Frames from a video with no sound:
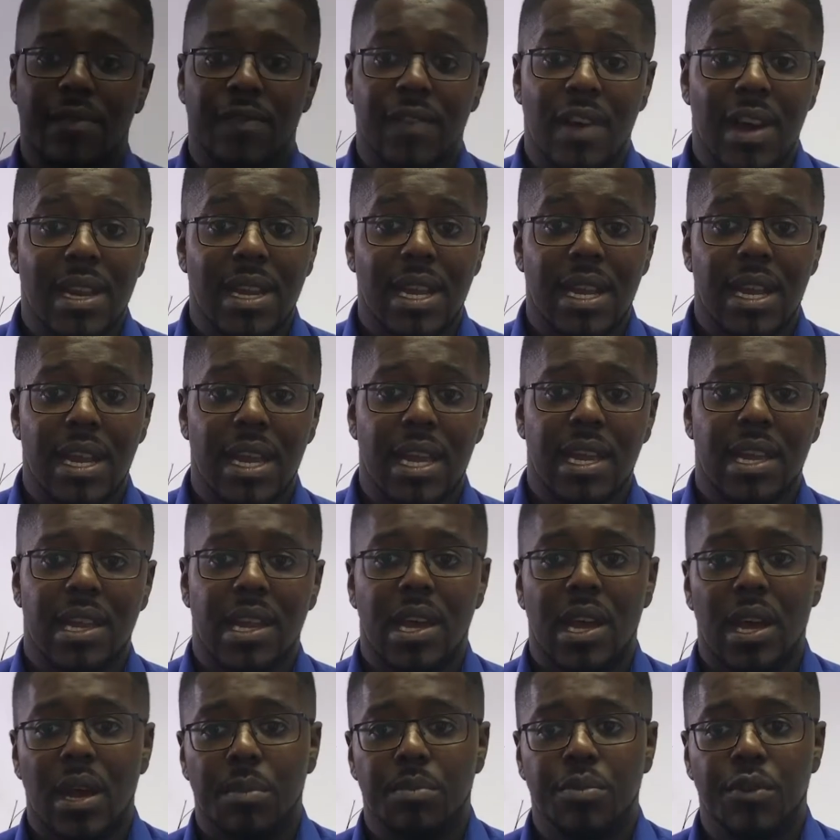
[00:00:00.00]
then
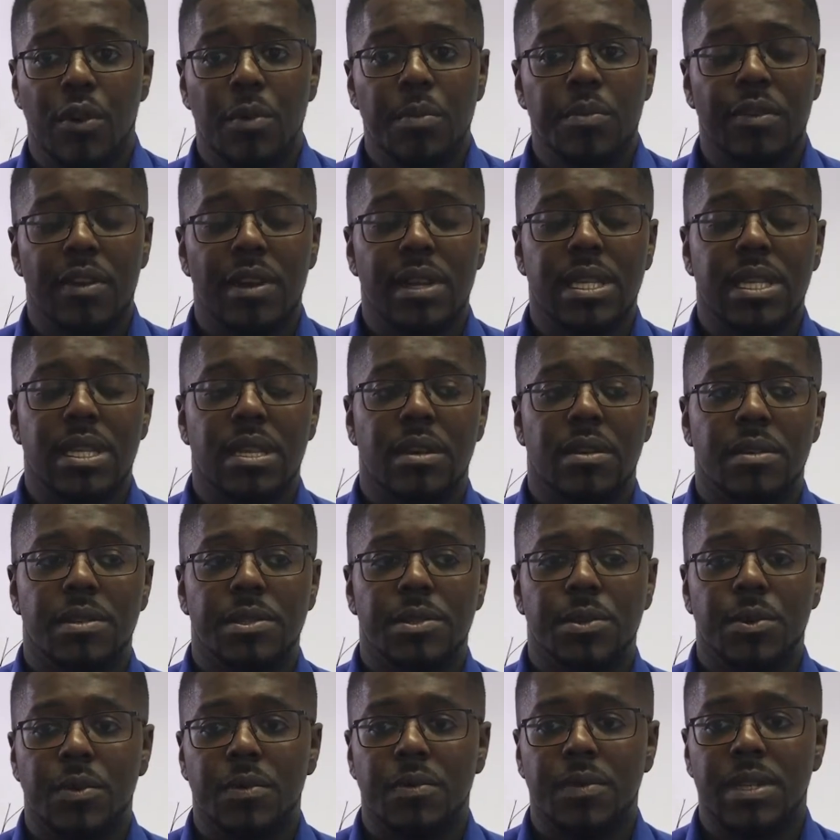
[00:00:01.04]
finally, appropriate
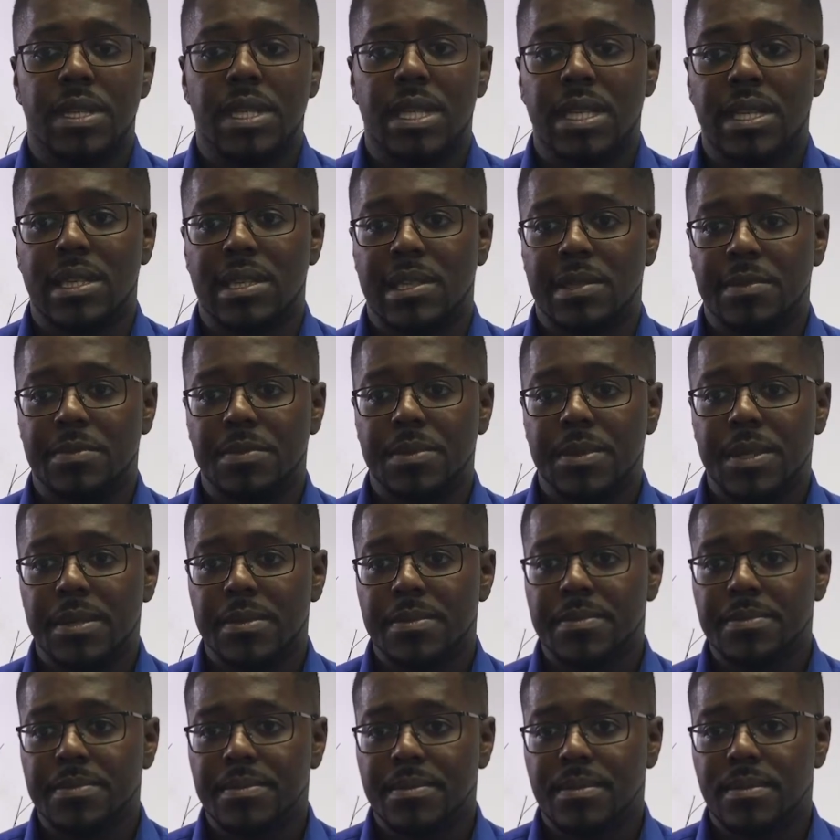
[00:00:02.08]
self-storage
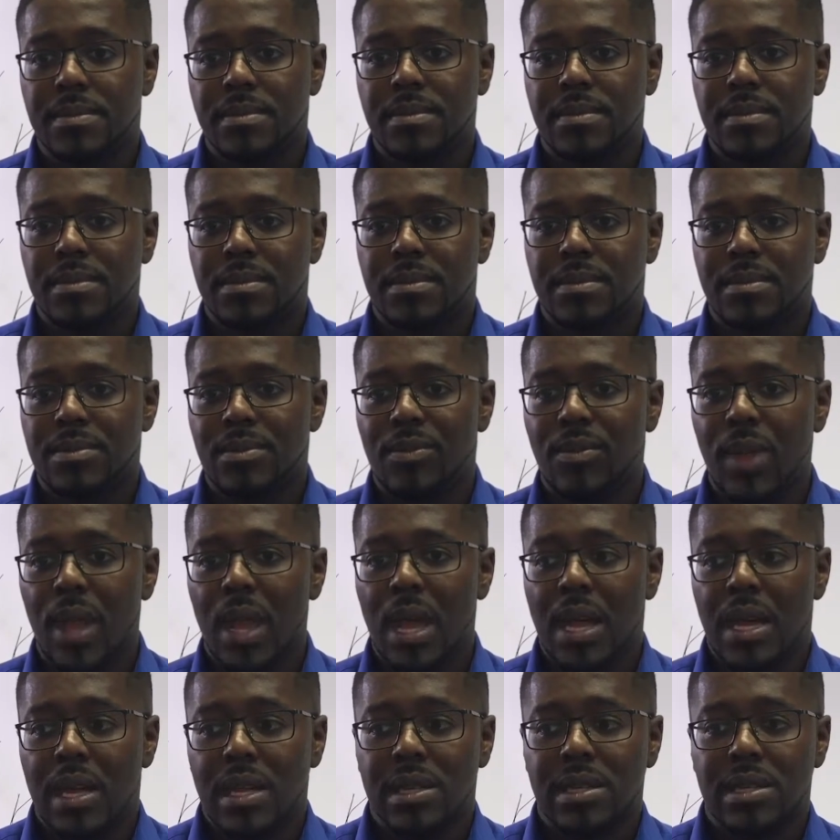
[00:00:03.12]
systems.
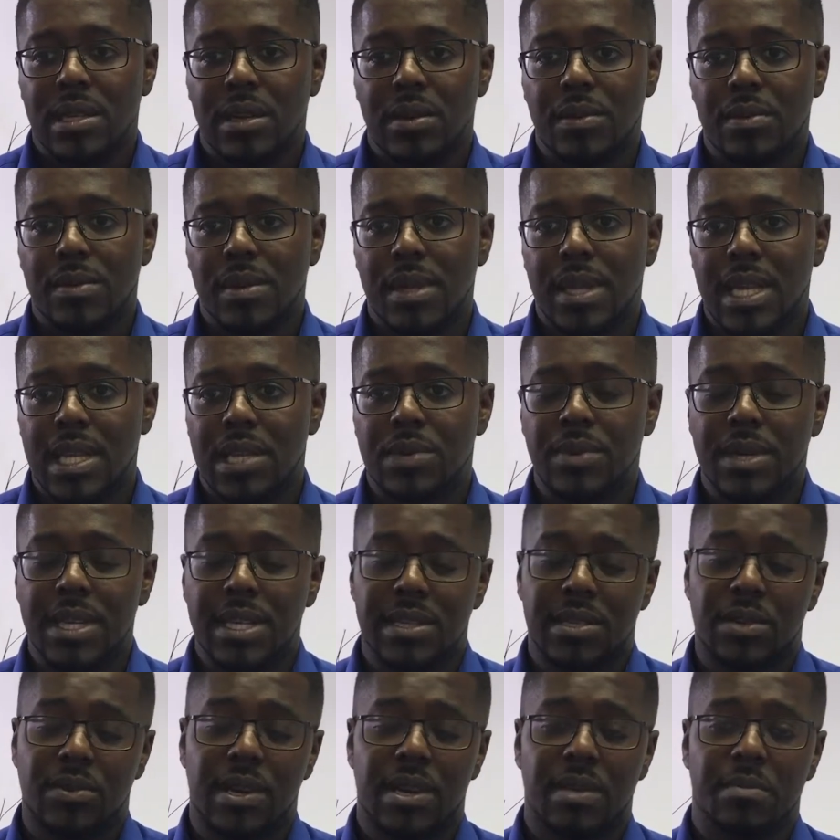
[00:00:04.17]
So this
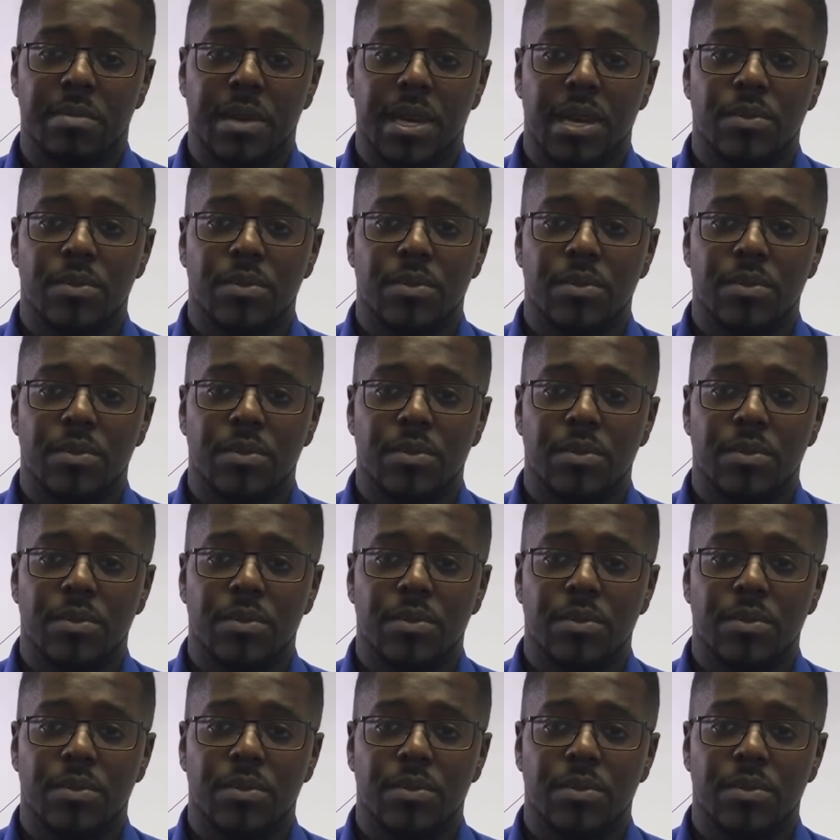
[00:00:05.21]
one is quite a